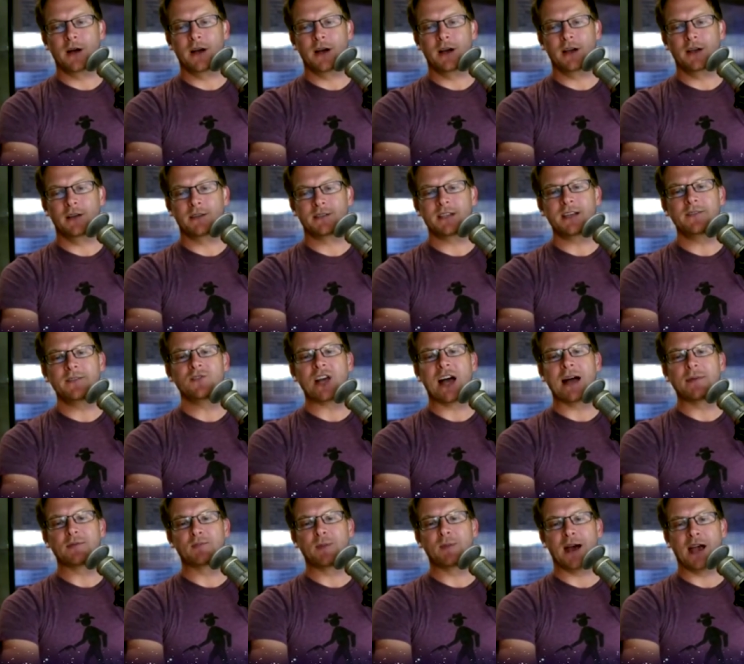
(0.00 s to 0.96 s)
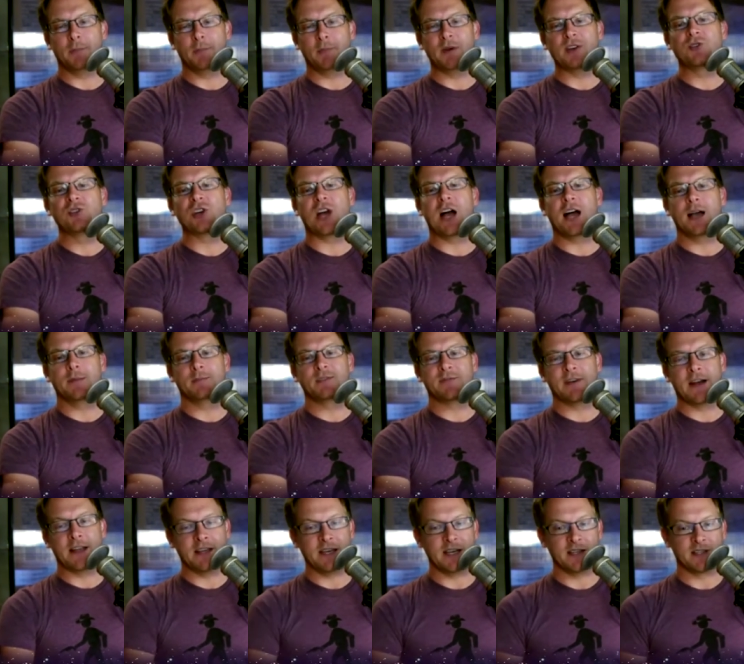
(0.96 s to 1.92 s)
uh, Steve Jobs' biopic Jobs
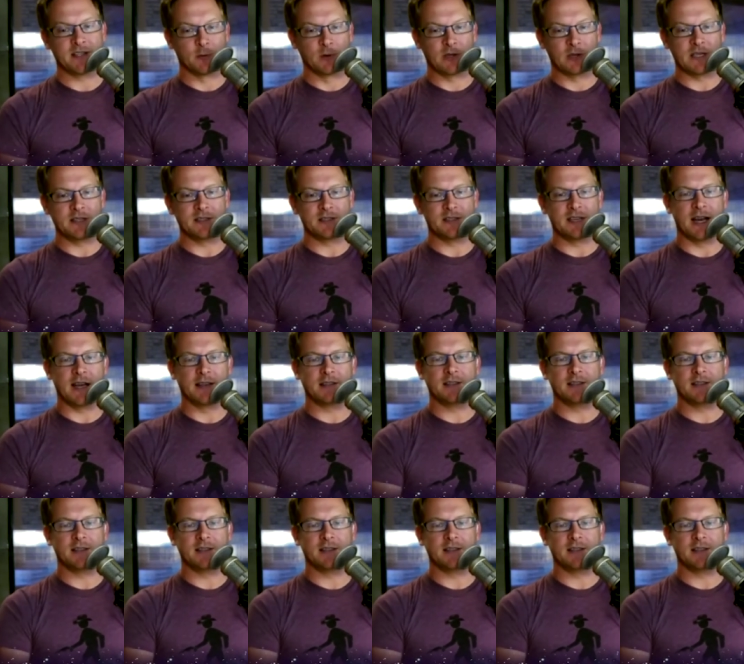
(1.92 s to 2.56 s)
finally has a release date.